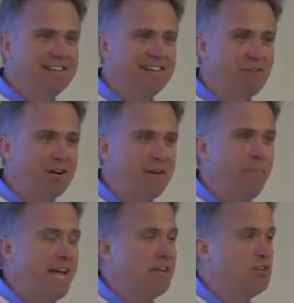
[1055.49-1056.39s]
If we're going to
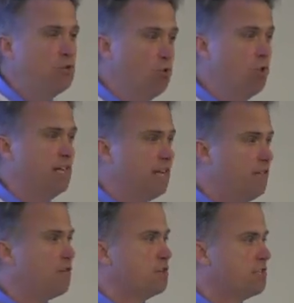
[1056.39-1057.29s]
ban
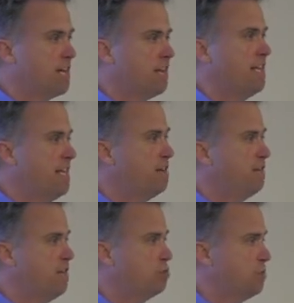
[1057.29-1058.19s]
dueling for settling
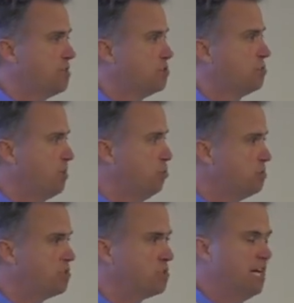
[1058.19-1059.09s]
individual
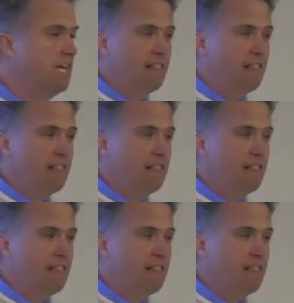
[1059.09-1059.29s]
disputes,